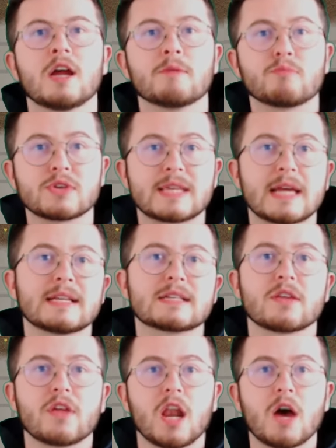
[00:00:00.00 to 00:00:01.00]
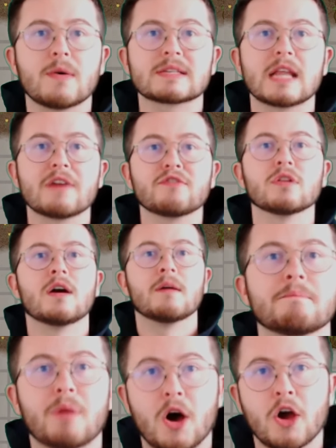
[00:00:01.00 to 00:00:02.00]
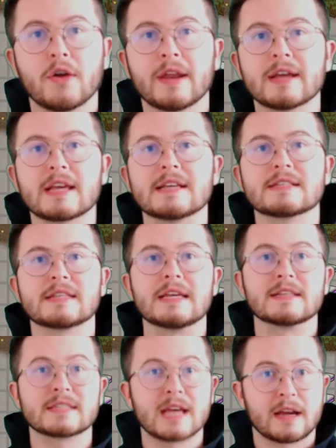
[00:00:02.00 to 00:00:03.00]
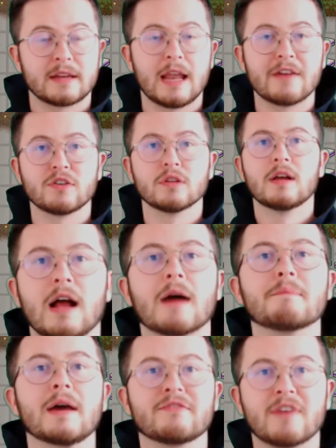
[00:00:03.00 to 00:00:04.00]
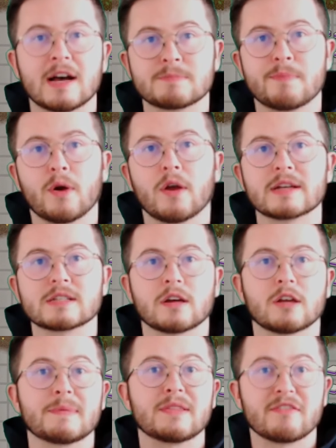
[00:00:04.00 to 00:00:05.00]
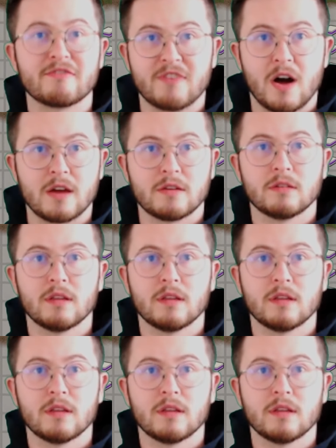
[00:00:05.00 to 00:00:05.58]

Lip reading: Prosthetics are the lowest level, bionic is the second level, and advanced bionics are going to be the final